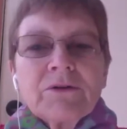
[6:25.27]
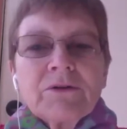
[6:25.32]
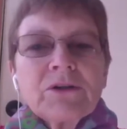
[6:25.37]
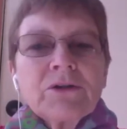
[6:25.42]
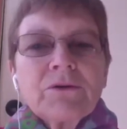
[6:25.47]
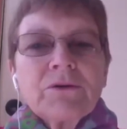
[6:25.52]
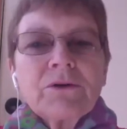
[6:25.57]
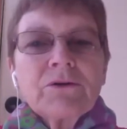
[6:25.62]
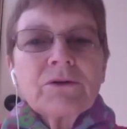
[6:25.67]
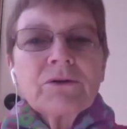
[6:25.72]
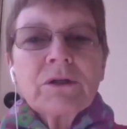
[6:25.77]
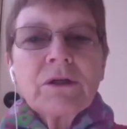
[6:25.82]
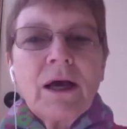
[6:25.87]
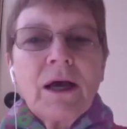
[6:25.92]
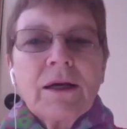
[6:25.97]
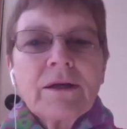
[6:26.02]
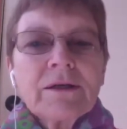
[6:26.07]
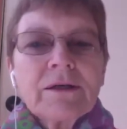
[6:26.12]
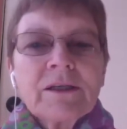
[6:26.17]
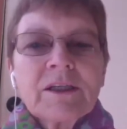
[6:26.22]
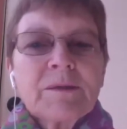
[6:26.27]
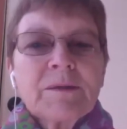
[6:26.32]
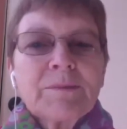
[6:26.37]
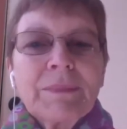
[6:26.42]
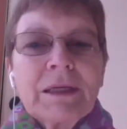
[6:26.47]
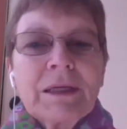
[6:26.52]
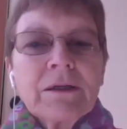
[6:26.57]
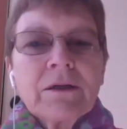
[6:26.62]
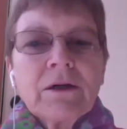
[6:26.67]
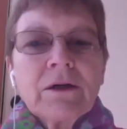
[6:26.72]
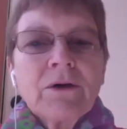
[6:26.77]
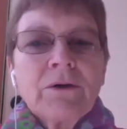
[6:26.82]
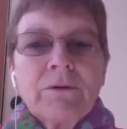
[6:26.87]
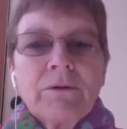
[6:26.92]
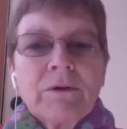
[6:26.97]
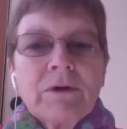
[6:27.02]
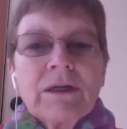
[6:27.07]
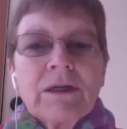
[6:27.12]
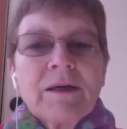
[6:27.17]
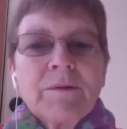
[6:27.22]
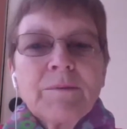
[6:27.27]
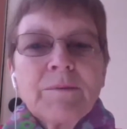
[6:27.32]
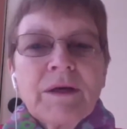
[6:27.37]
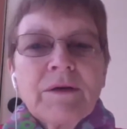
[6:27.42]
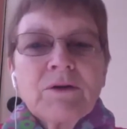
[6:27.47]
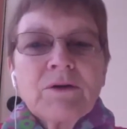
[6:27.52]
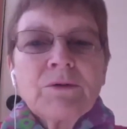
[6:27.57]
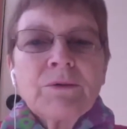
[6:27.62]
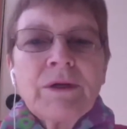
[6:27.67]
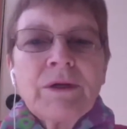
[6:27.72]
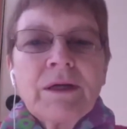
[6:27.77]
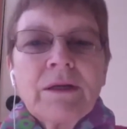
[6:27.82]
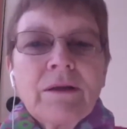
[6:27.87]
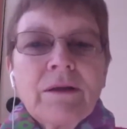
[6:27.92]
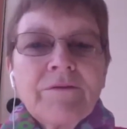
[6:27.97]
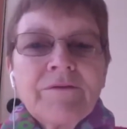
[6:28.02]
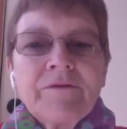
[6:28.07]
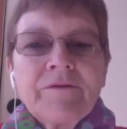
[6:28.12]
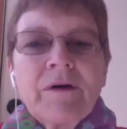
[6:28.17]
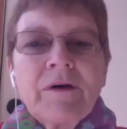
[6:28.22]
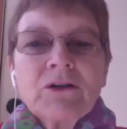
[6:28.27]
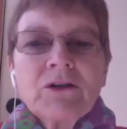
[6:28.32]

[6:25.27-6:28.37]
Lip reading: So there's not a split currently between the